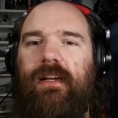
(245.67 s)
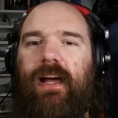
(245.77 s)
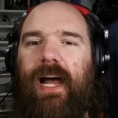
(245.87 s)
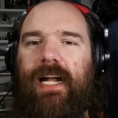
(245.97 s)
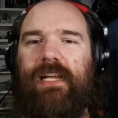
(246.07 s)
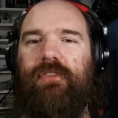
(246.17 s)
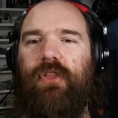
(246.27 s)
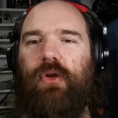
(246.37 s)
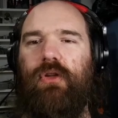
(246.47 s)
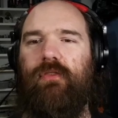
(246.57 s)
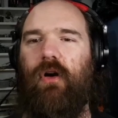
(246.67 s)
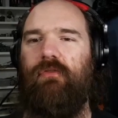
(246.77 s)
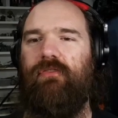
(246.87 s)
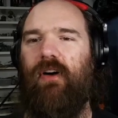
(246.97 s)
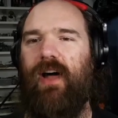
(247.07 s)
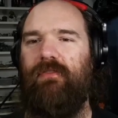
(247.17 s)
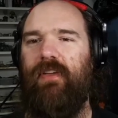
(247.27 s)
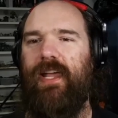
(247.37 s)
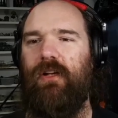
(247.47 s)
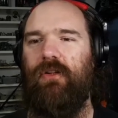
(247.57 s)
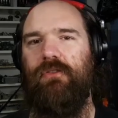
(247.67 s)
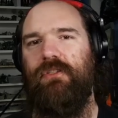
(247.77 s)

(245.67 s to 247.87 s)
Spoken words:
And even though you've got 5 vehicles,